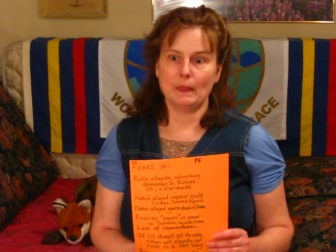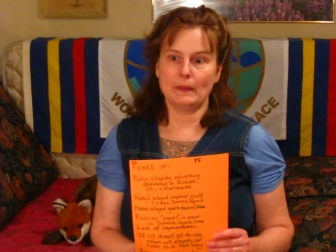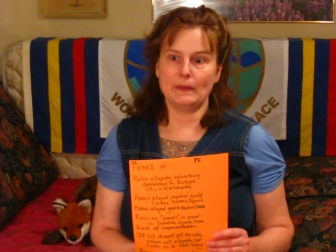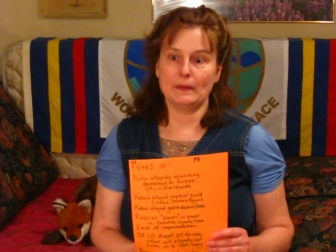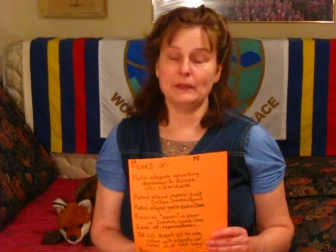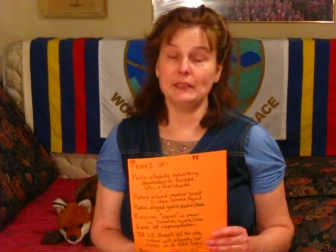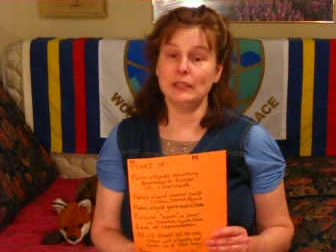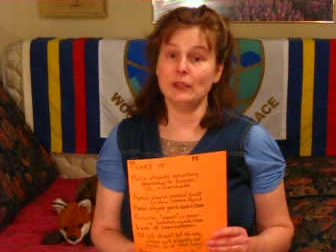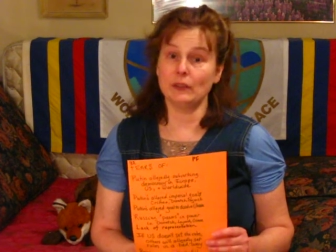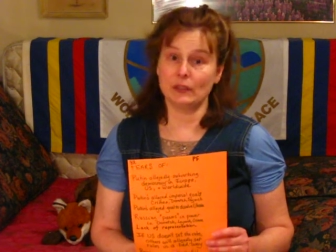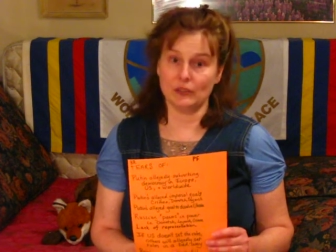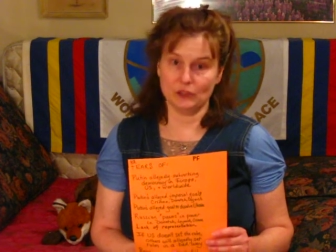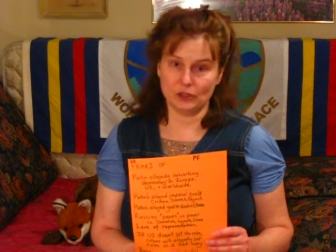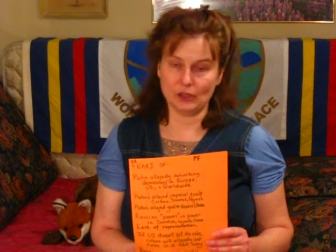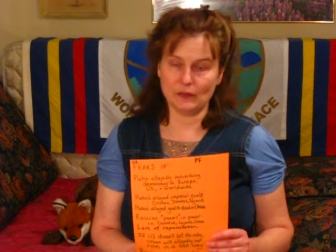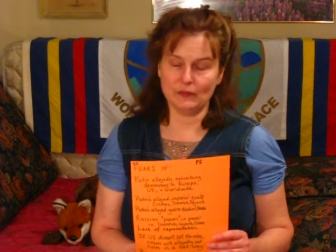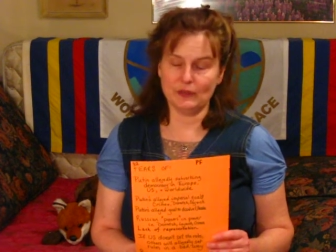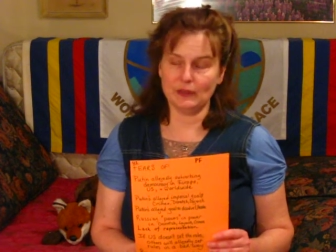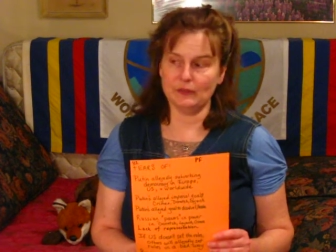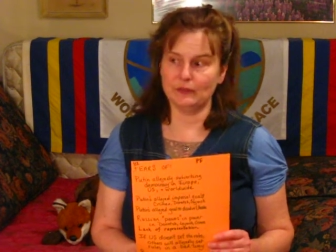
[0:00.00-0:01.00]
the
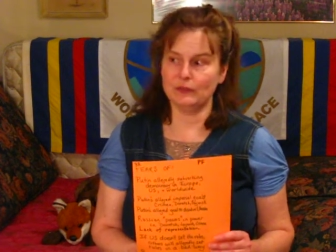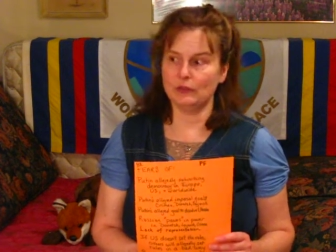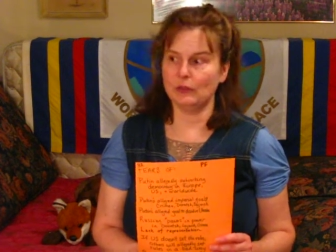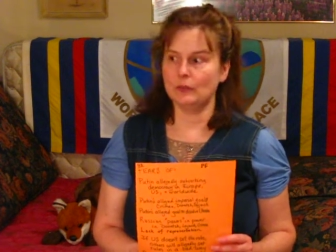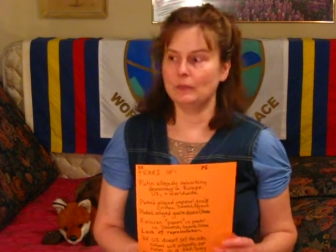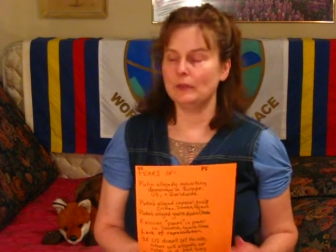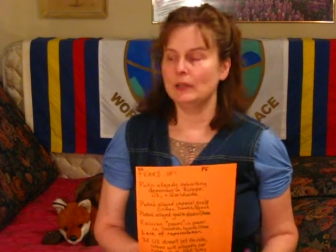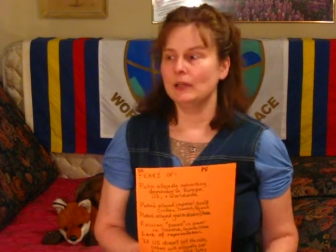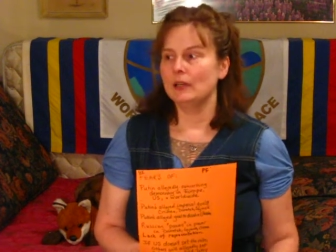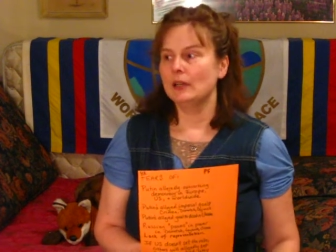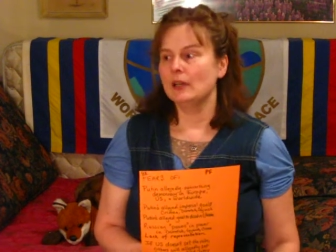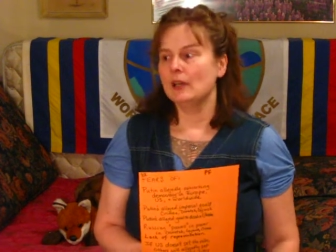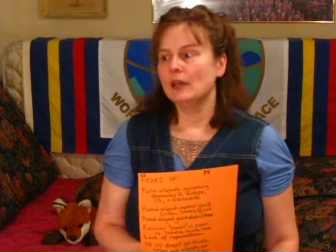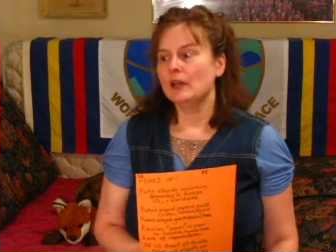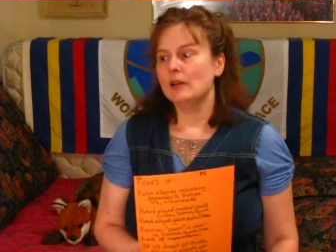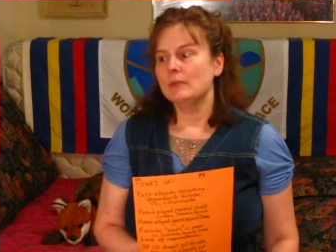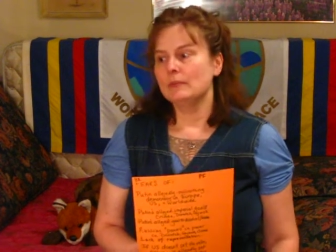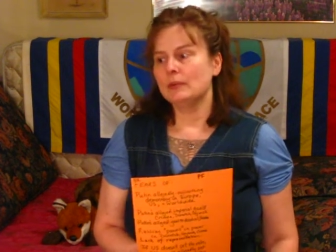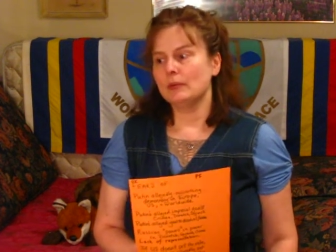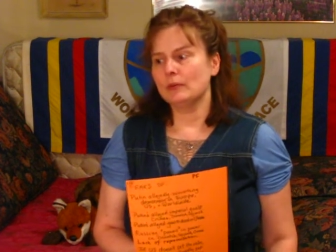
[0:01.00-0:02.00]
neoconservative group,
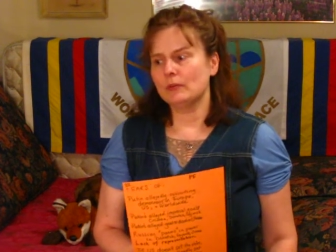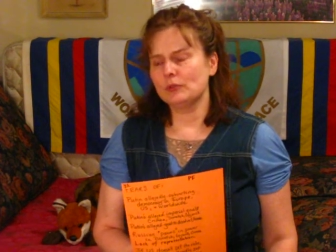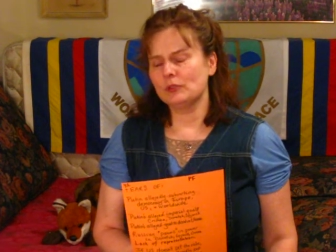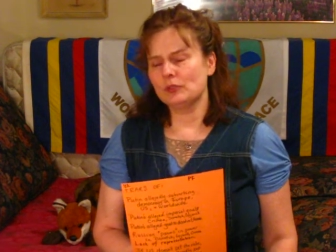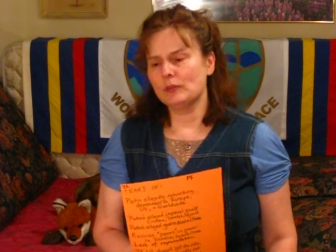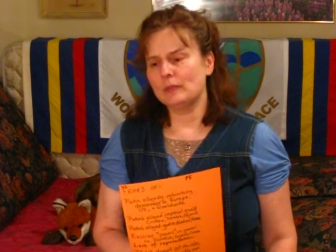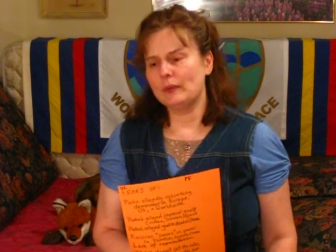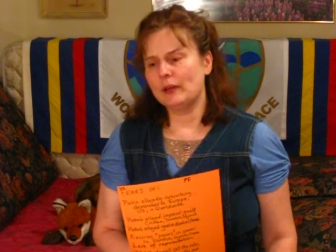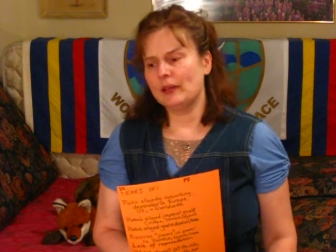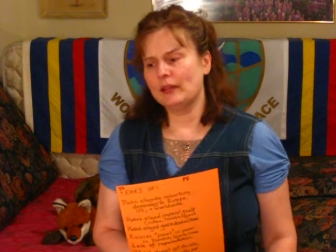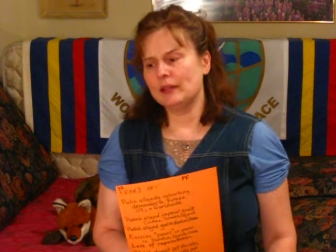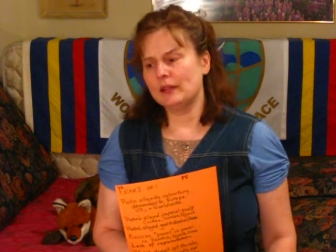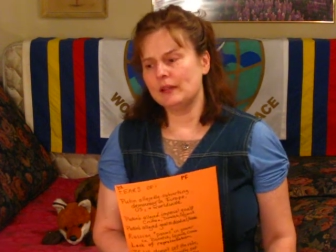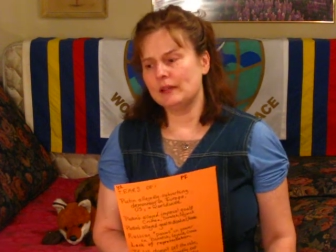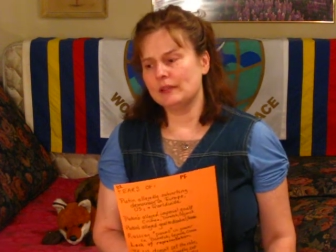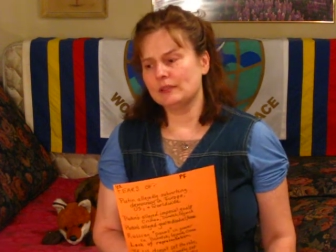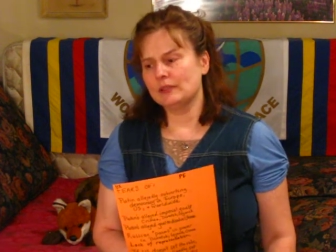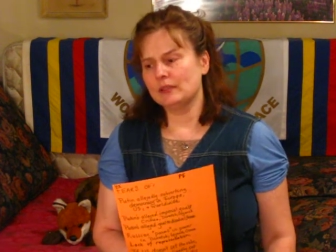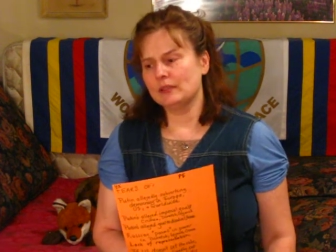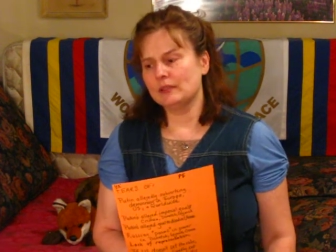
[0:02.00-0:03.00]
but also
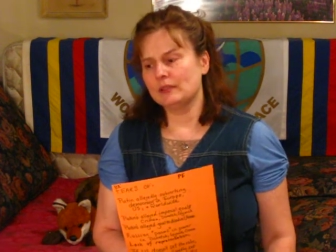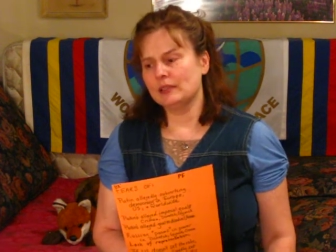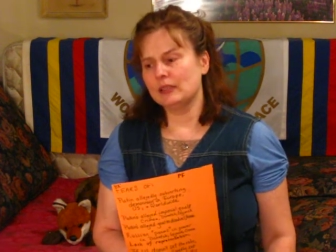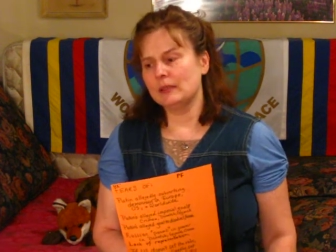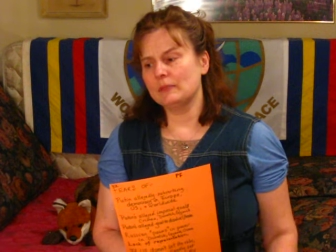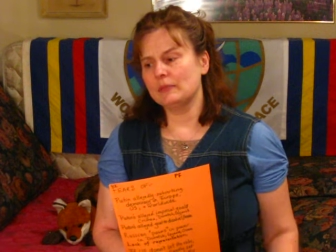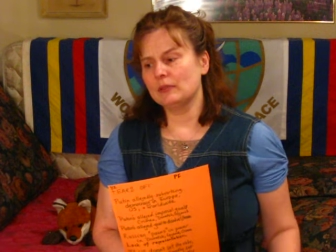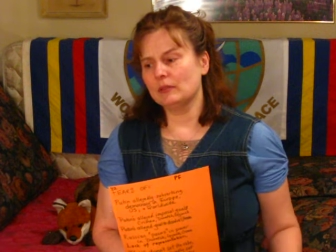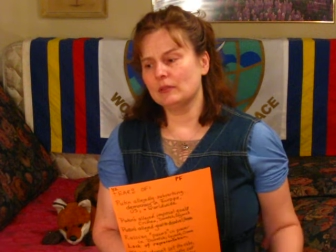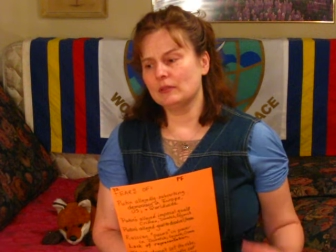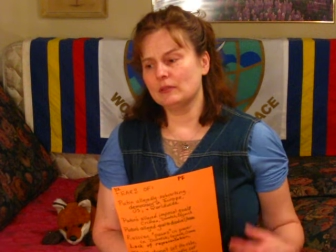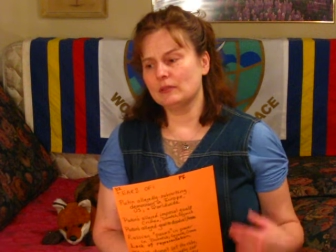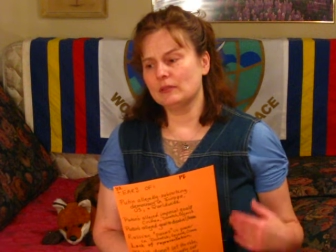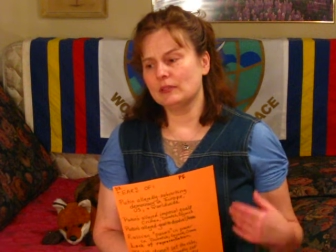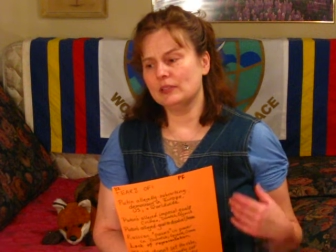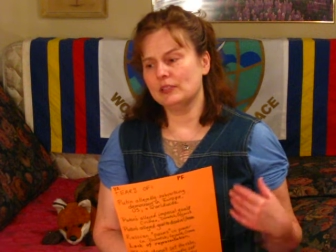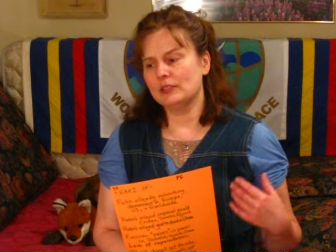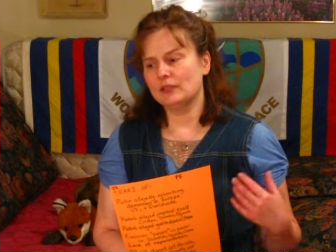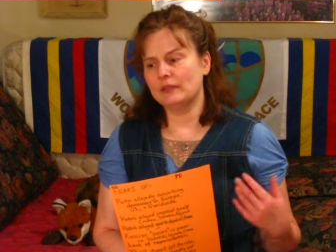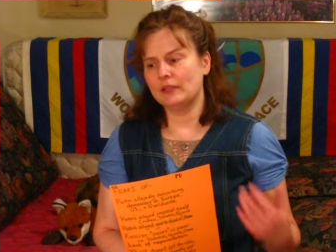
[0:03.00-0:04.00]
by certain liberal
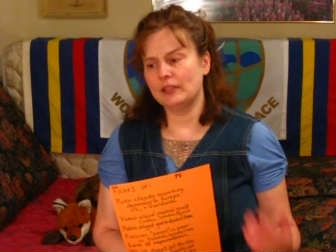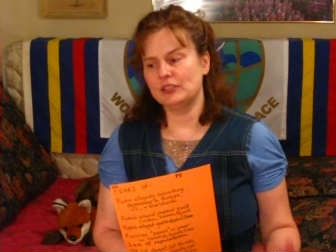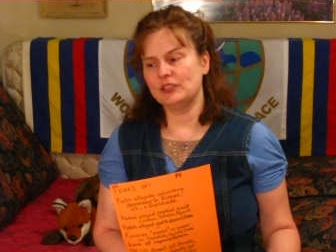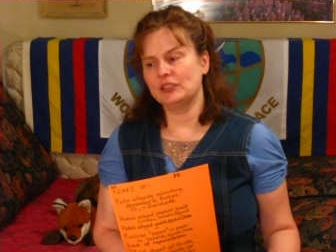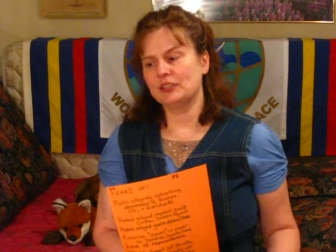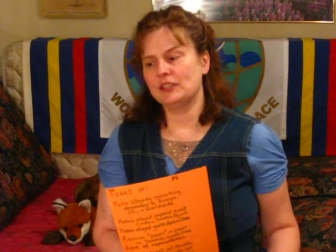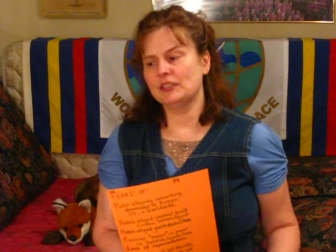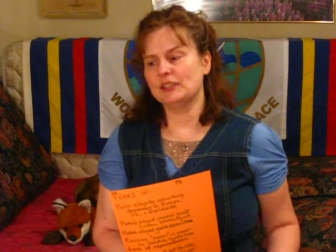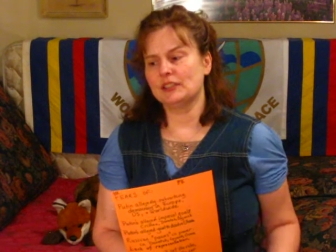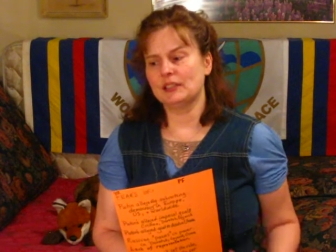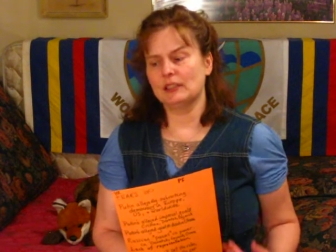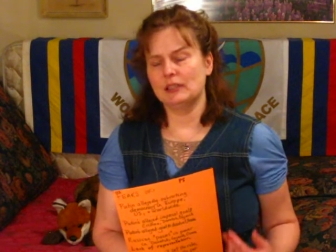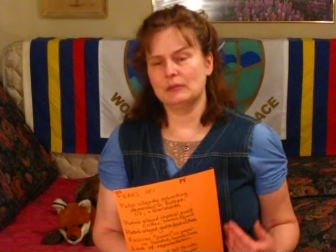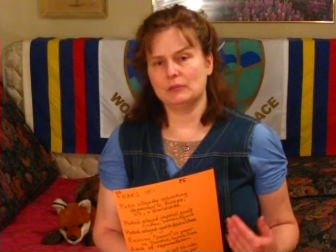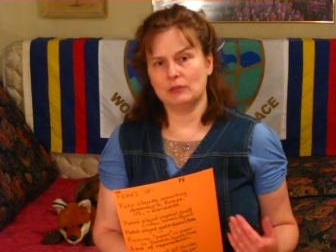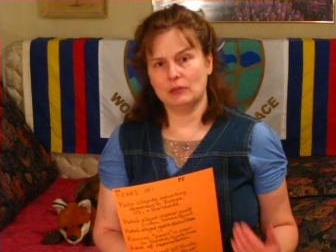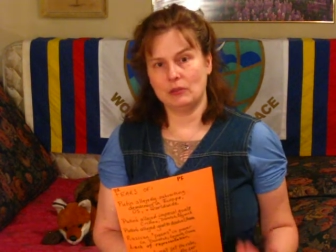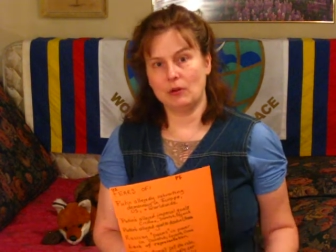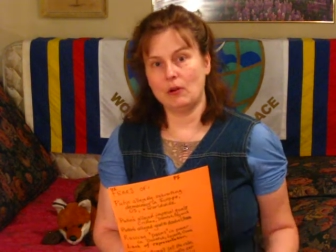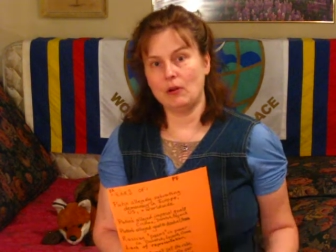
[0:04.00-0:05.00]
interventionists and
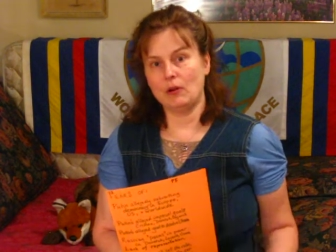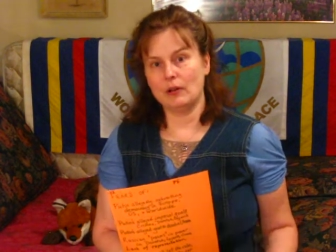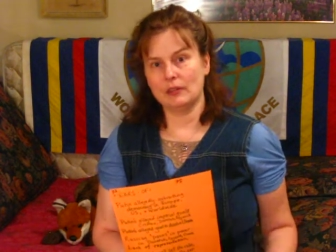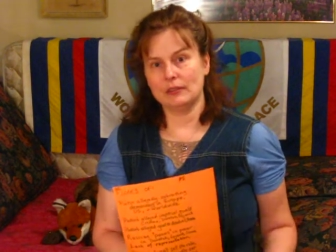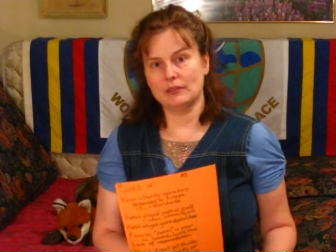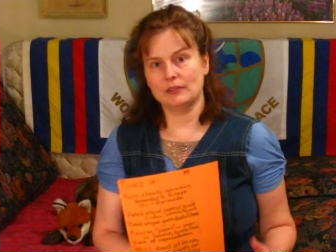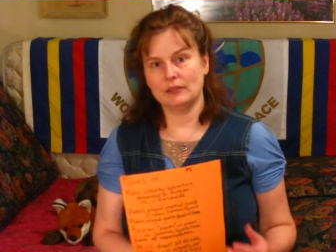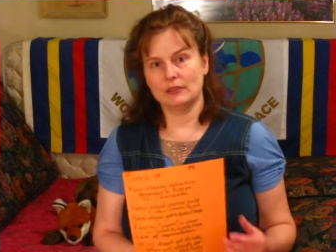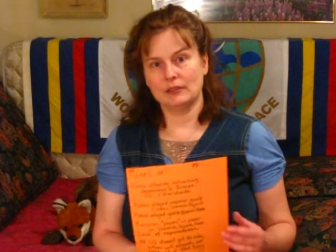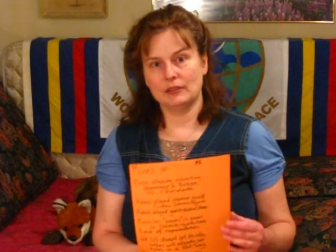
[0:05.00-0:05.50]
liberal hawks.